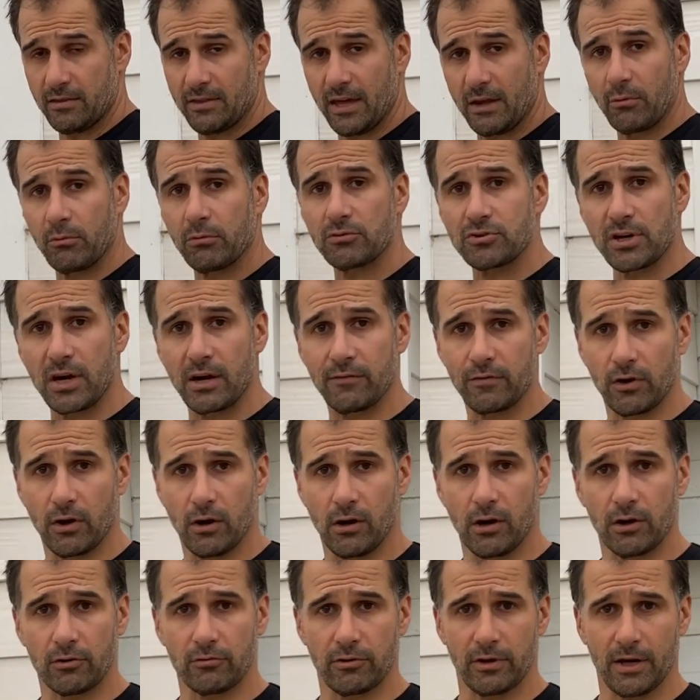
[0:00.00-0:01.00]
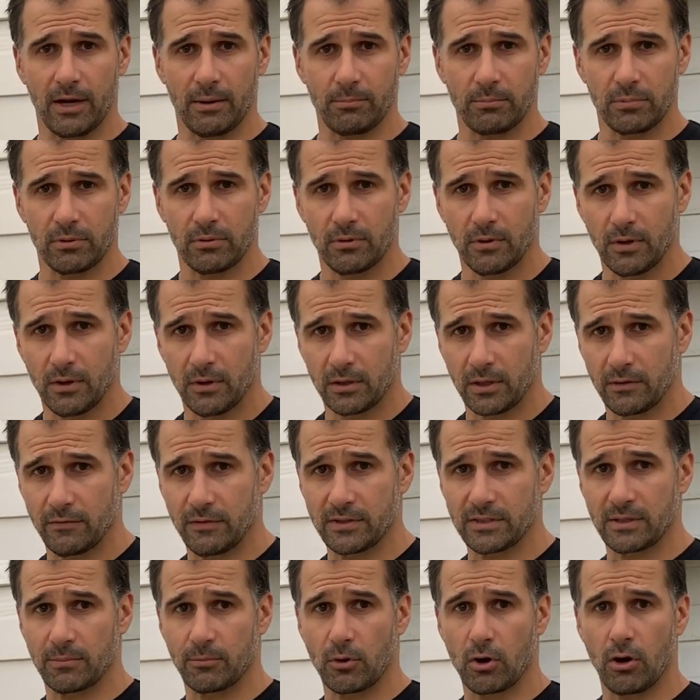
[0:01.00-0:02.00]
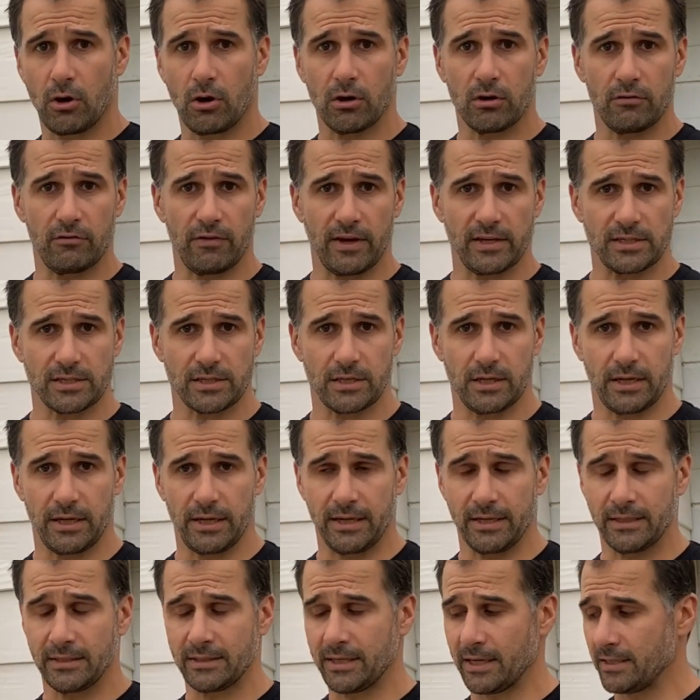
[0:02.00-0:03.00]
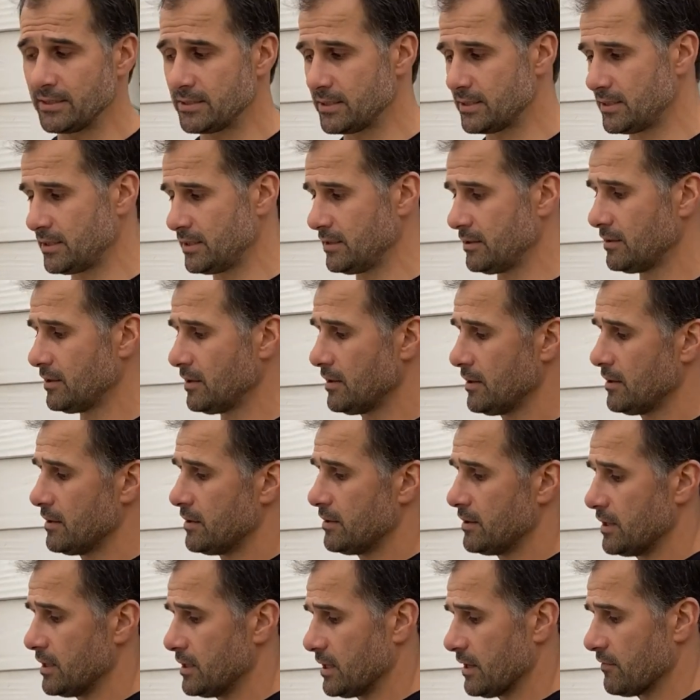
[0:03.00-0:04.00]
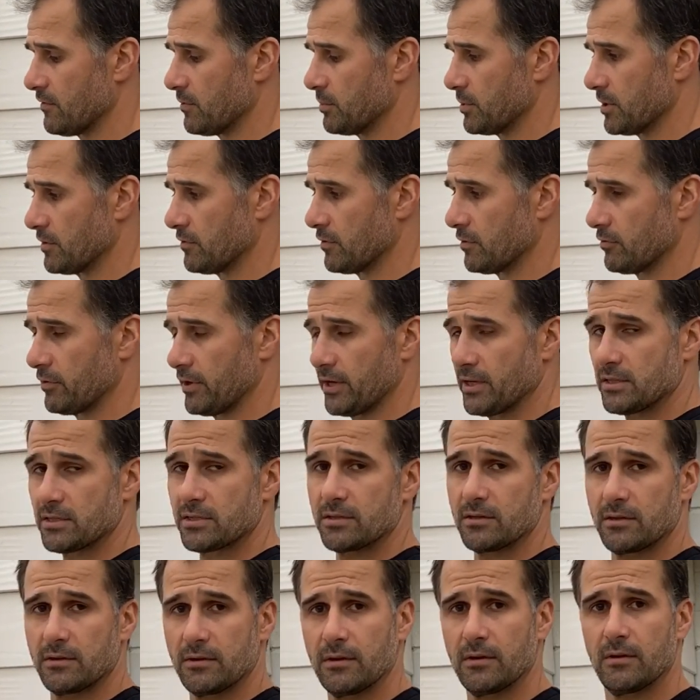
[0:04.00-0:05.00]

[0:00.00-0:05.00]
That will drive your heart rate up, give you some cardiovascular intensity. Then you have a bit of a rest.